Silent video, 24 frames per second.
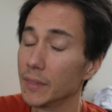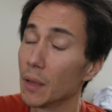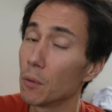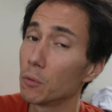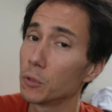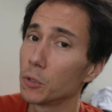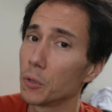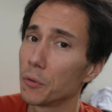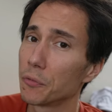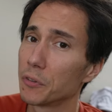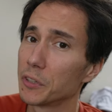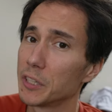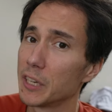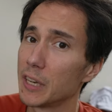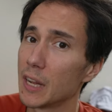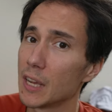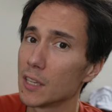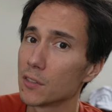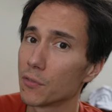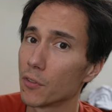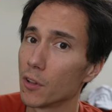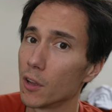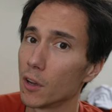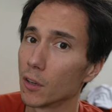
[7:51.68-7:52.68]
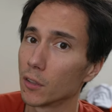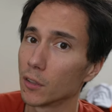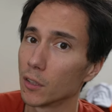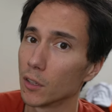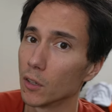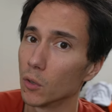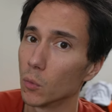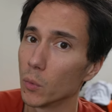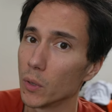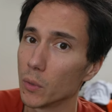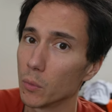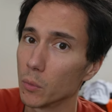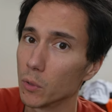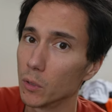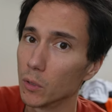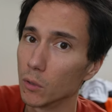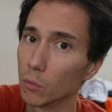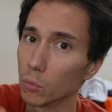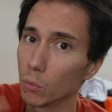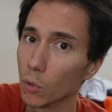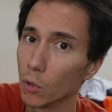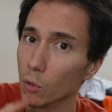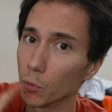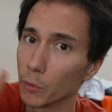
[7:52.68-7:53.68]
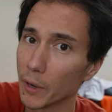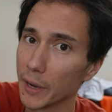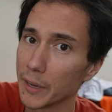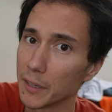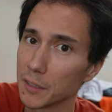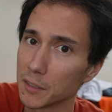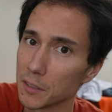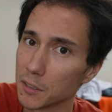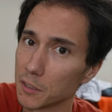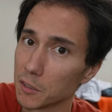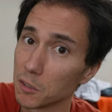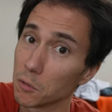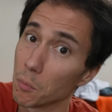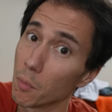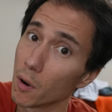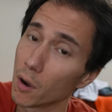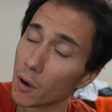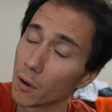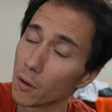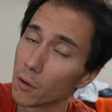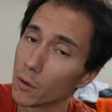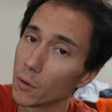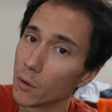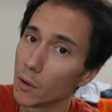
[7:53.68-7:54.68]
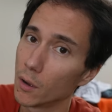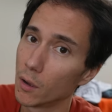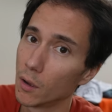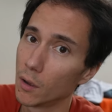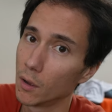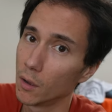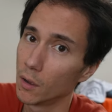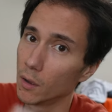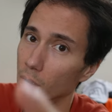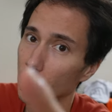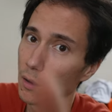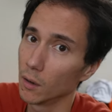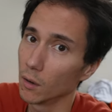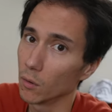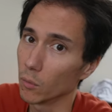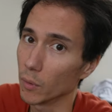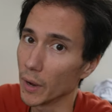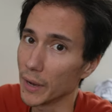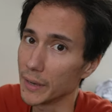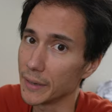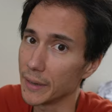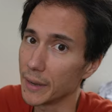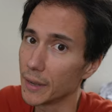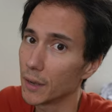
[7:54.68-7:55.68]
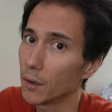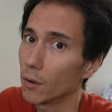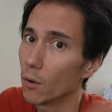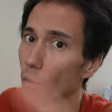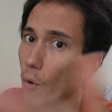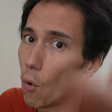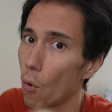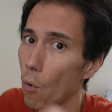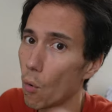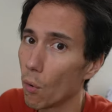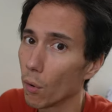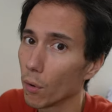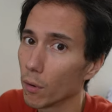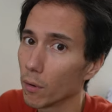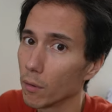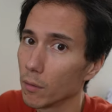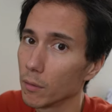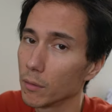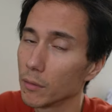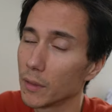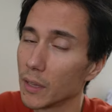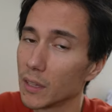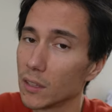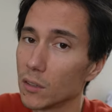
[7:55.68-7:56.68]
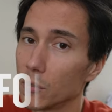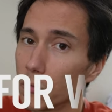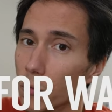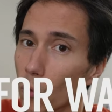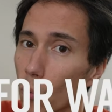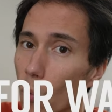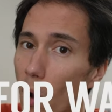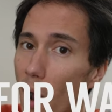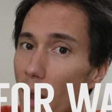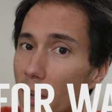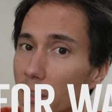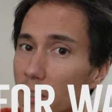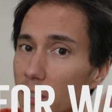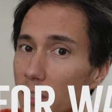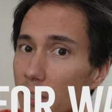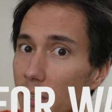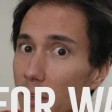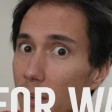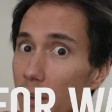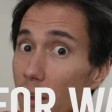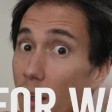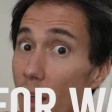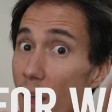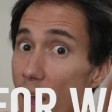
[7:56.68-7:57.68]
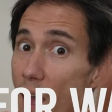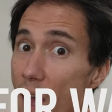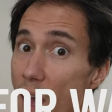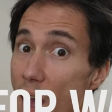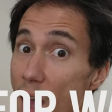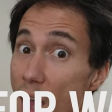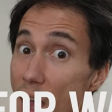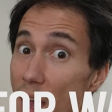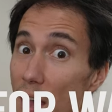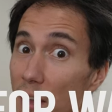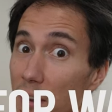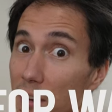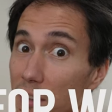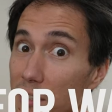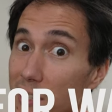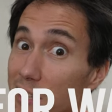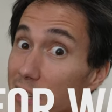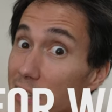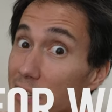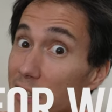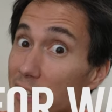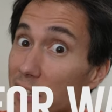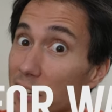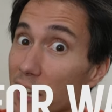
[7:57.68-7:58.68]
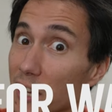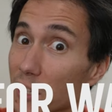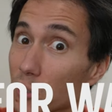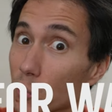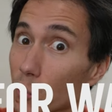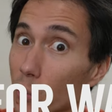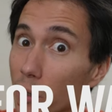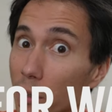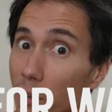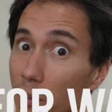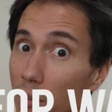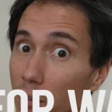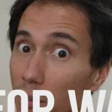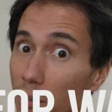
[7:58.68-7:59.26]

That will do it for today's vlog though. We will roll right into tomorrow right now, or thank you for watching and I'll see you in the next one.